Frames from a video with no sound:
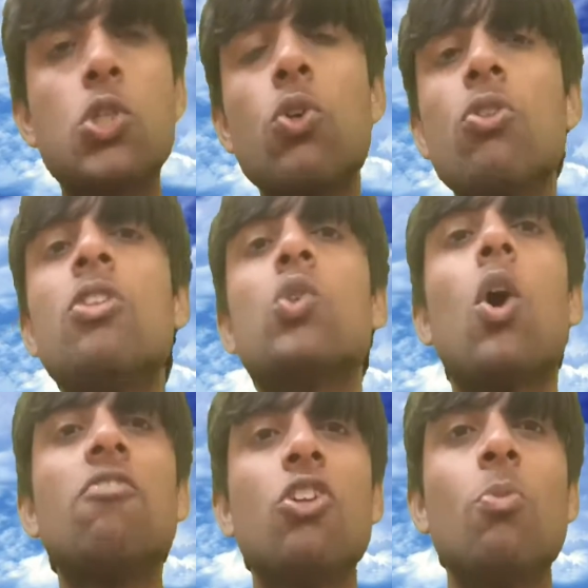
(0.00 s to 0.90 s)
to
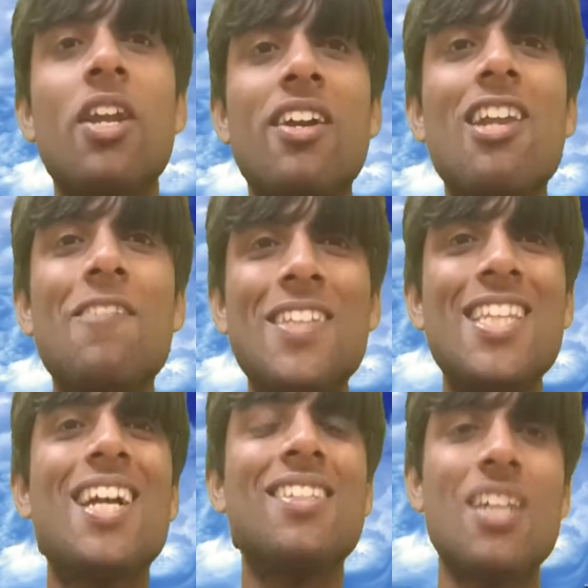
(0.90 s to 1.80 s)
solve the numerical with the
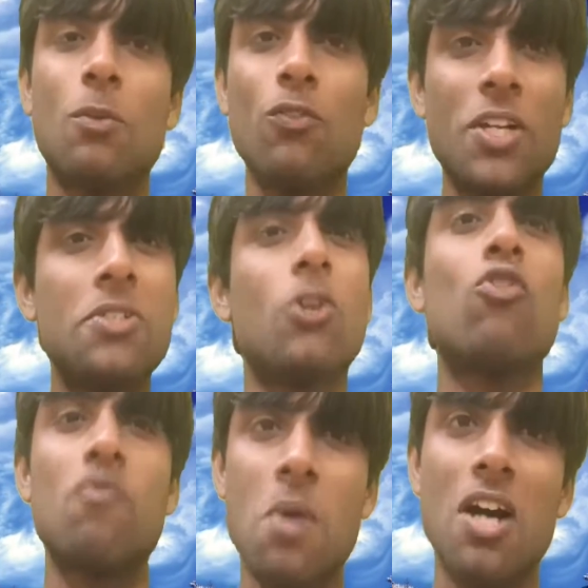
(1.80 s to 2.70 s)
concept of center
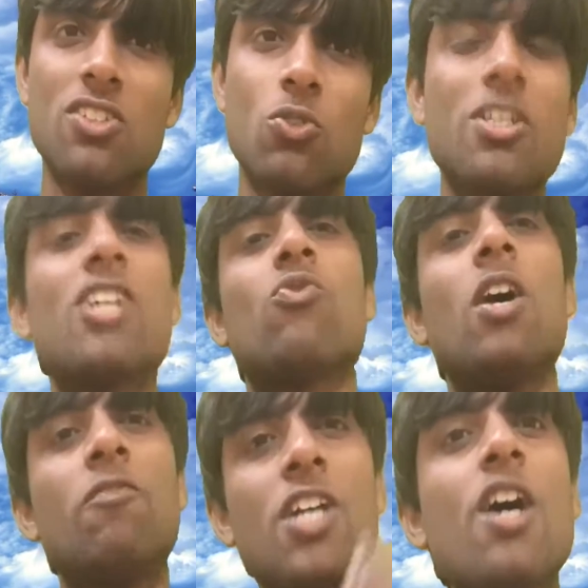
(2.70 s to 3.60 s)
of mass. So that's why
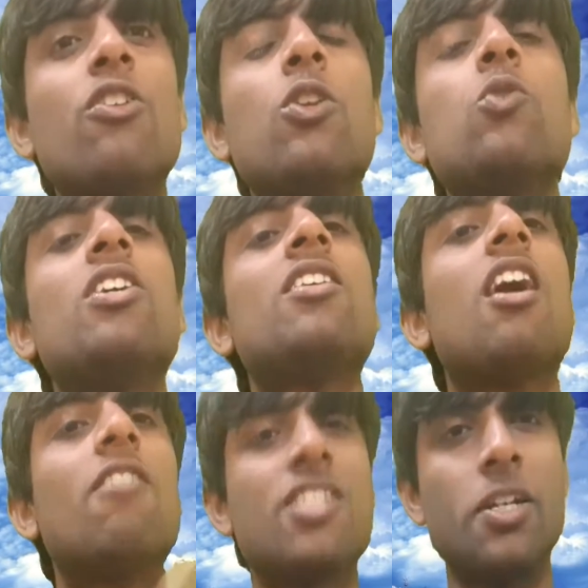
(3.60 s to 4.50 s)
we are using
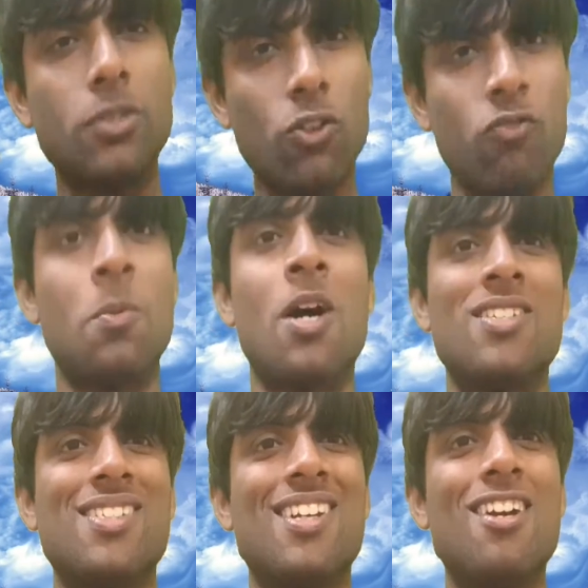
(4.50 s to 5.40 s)
our center of
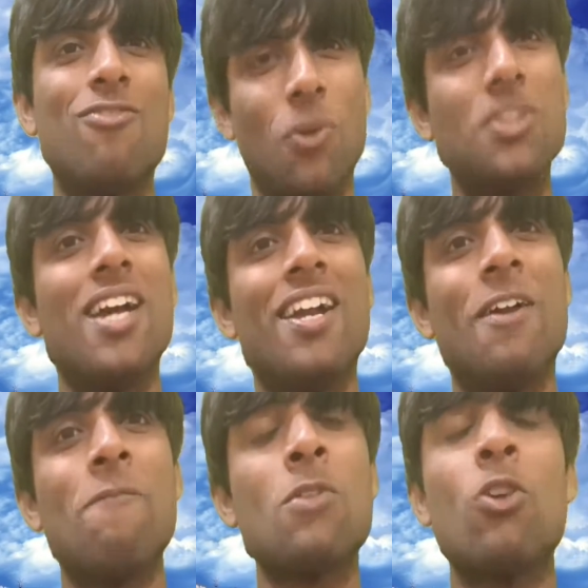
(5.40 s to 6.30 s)
mass for that.
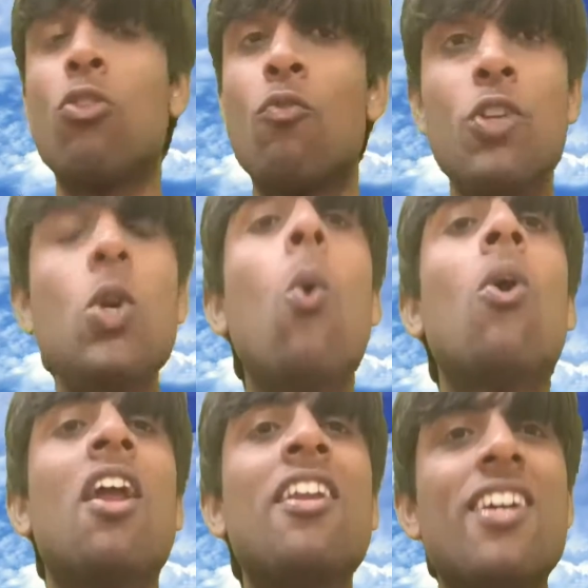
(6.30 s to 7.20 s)
So we all
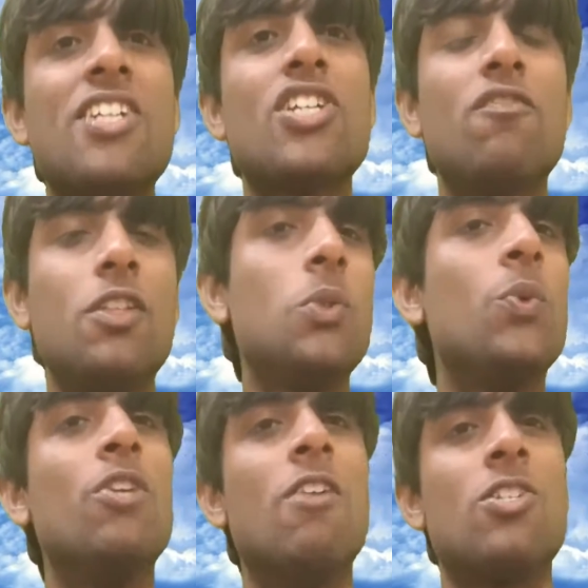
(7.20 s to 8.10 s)
are in connection with the
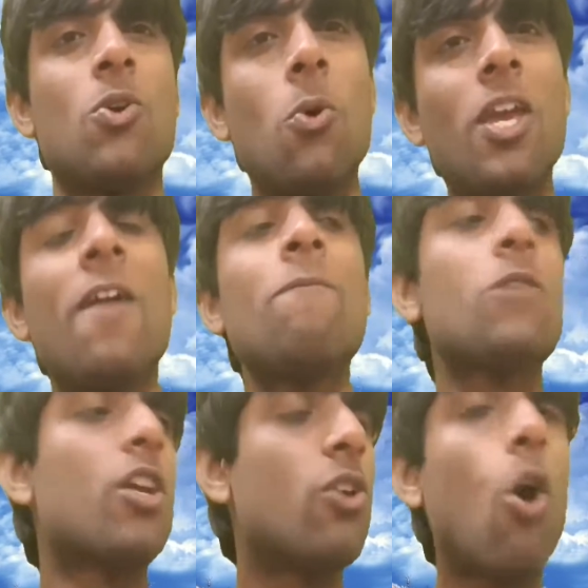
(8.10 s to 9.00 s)
universe. Okay,
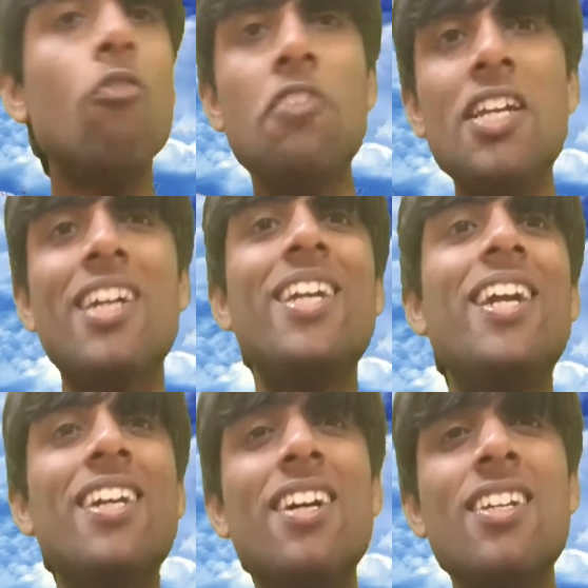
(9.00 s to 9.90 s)
now we
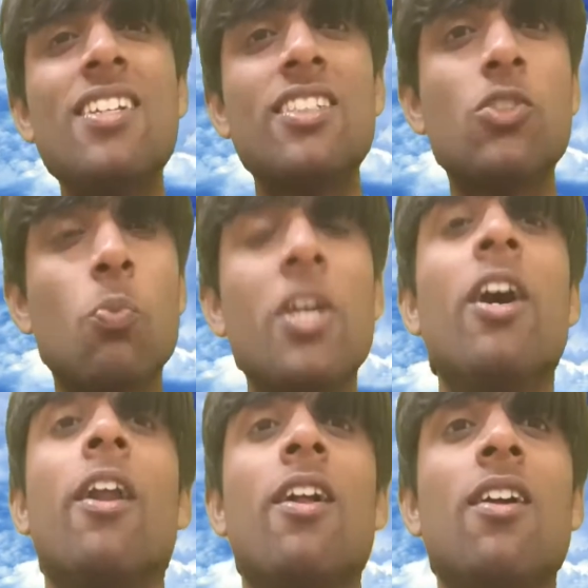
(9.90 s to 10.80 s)
create a sphere